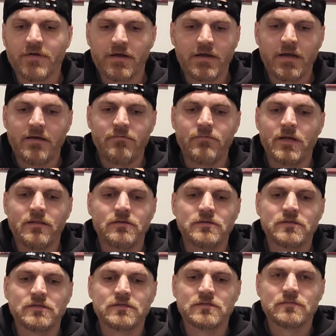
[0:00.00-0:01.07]
I, would rather
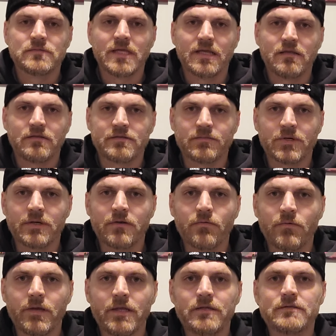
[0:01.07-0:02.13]
just take somebody to
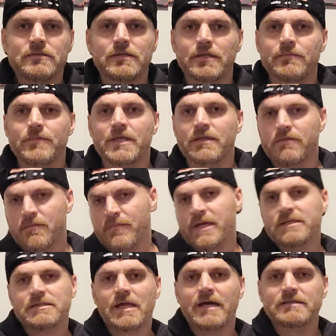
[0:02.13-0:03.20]
win to get the
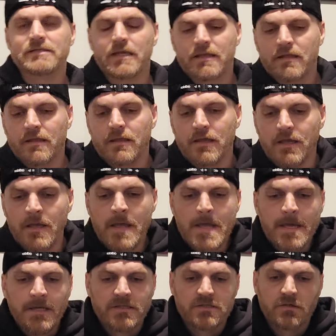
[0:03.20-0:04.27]
best odds I can get.
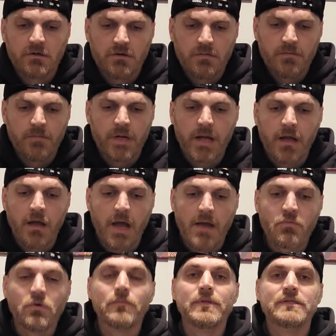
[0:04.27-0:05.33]
So, but uh, I
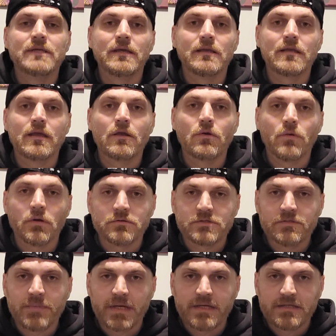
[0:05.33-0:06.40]
will be taking Kara
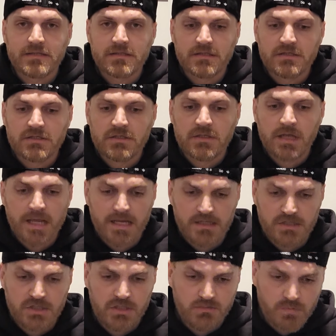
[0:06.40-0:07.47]
Rosa by decision, and
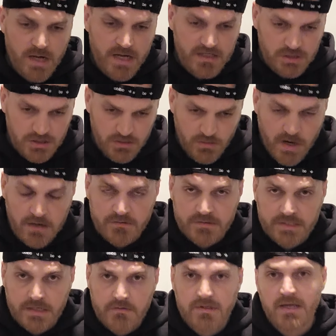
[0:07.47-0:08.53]
she actually rounds
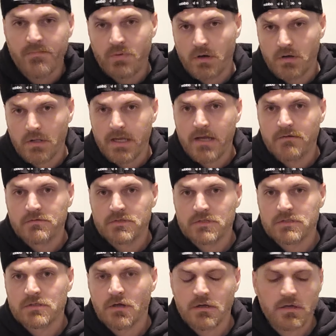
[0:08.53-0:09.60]
out that parlay I was
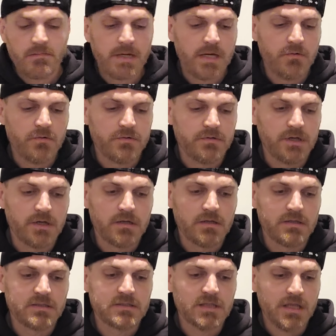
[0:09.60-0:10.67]
just talking about with
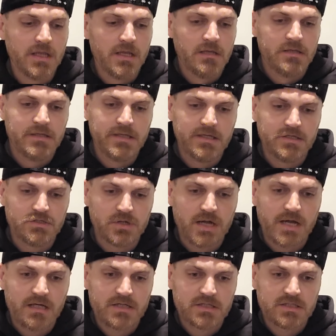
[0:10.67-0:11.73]
Douglas
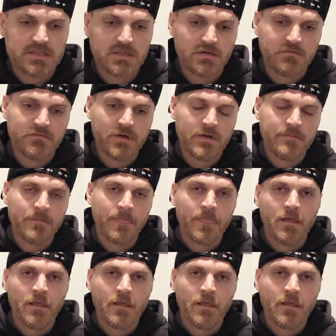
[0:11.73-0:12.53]
D'Andrade Silva.